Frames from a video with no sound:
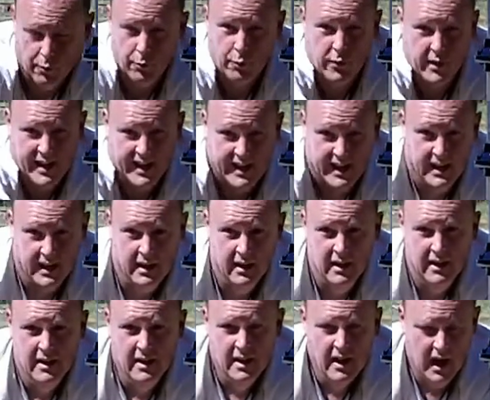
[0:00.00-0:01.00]
a
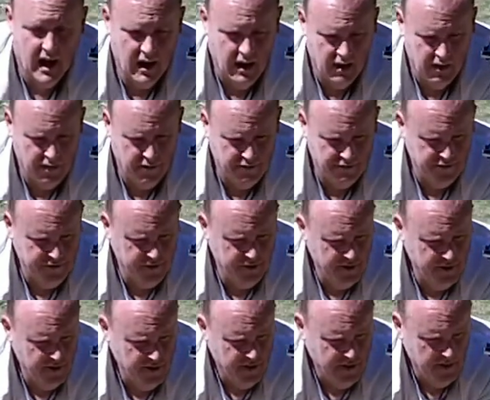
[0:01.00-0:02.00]
ring of
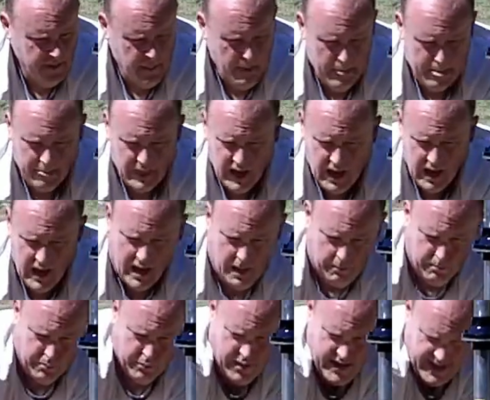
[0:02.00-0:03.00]

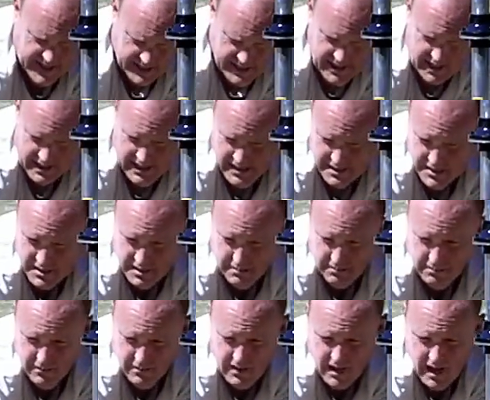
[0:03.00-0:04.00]
uh, bricks. I got
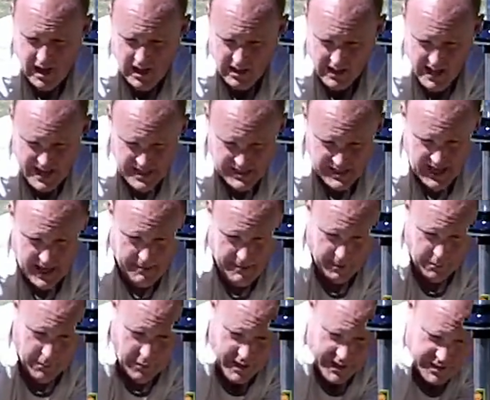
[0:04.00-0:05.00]
some uh,
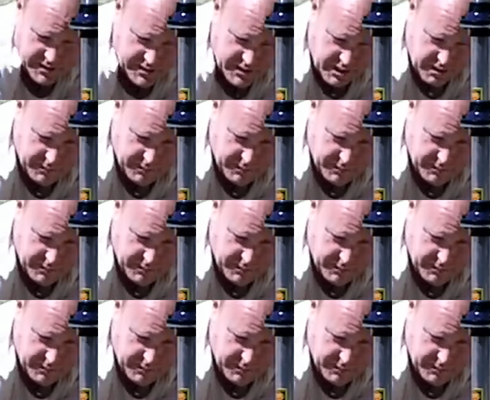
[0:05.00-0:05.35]
landscaping bricks